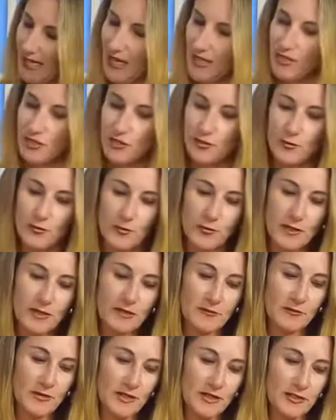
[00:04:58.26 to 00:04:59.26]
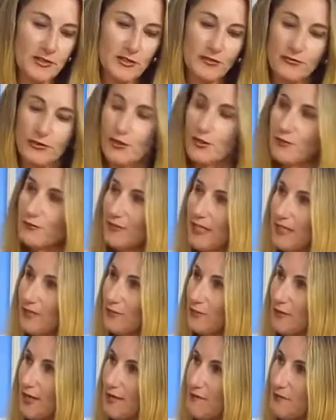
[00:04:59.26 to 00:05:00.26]
You know, you've heard of Eat the
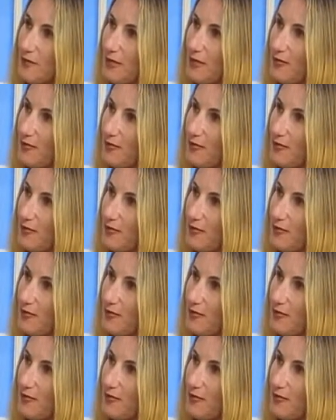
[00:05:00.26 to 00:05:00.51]
Rainbow.